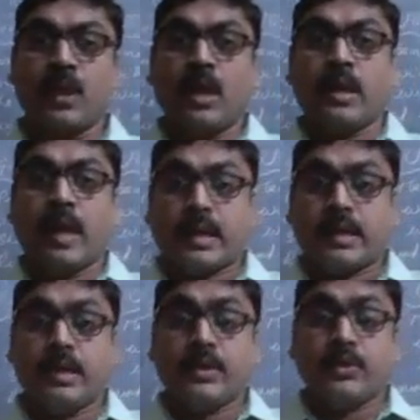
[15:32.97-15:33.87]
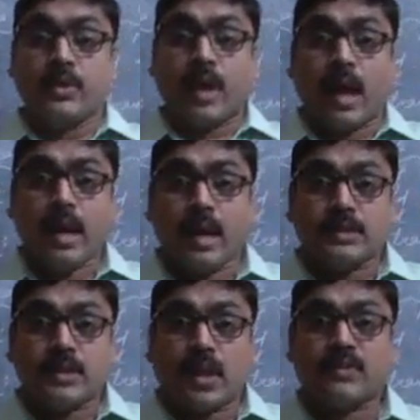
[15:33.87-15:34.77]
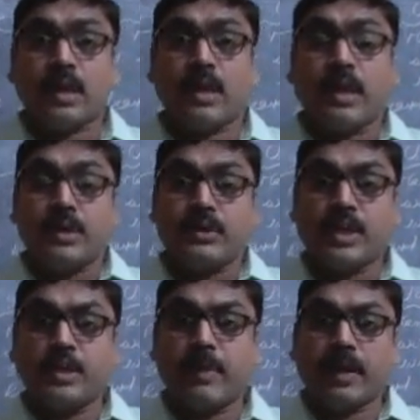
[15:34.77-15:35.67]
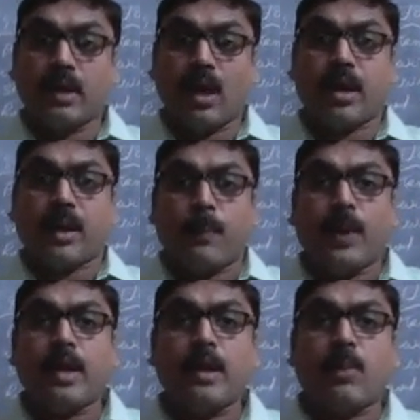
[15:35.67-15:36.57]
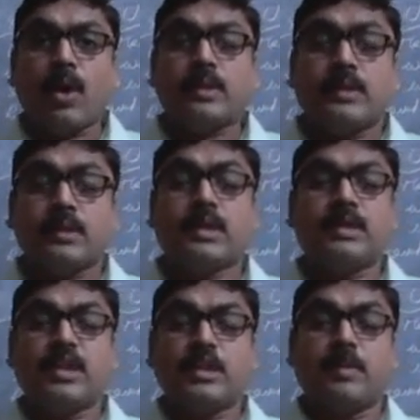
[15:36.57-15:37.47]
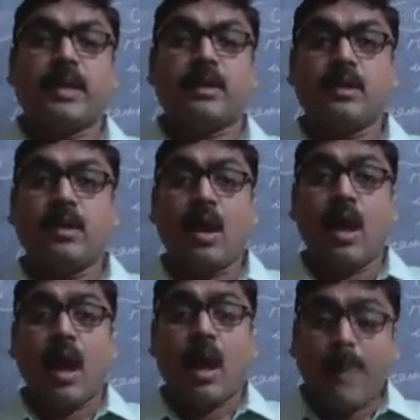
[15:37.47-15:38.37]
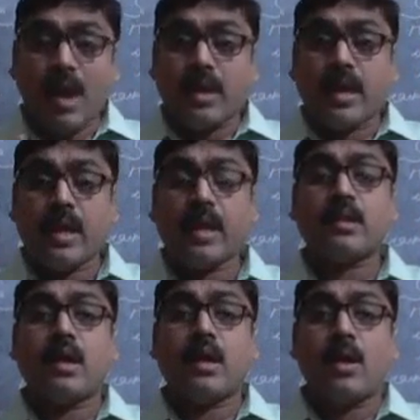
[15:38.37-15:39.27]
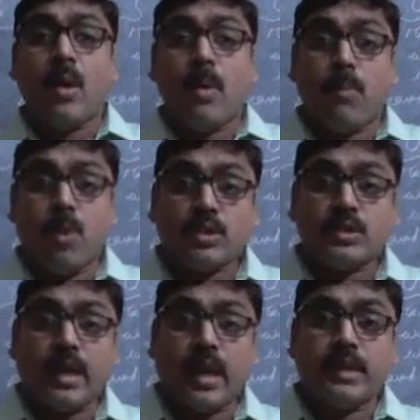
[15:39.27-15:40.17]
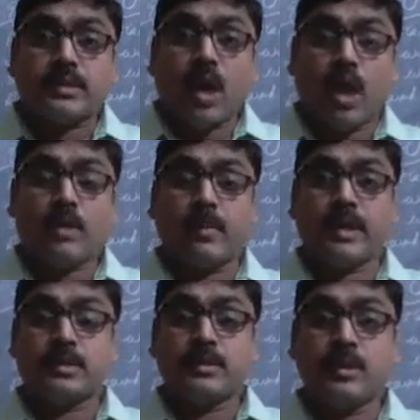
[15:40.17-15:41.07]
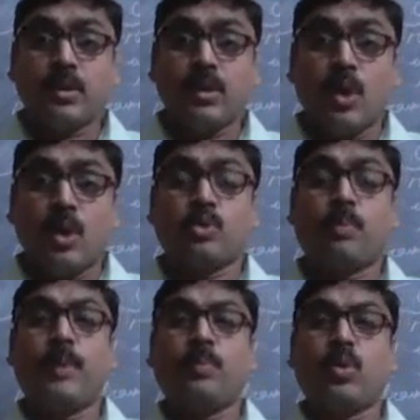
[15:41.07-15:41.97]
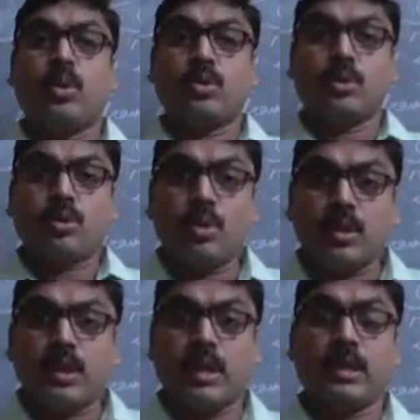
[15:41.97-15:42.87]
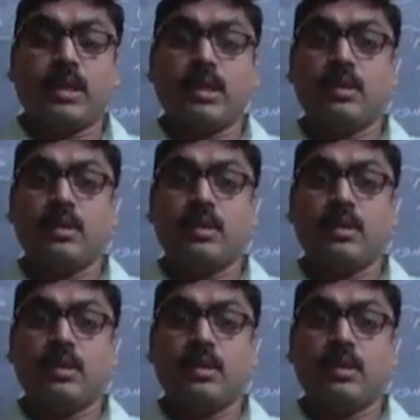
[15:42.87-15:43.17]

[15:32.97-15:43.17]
Next, highlights of the judgment are important points in the judgment. Upon hearing the both sides' arguments, Supreme Court ruled that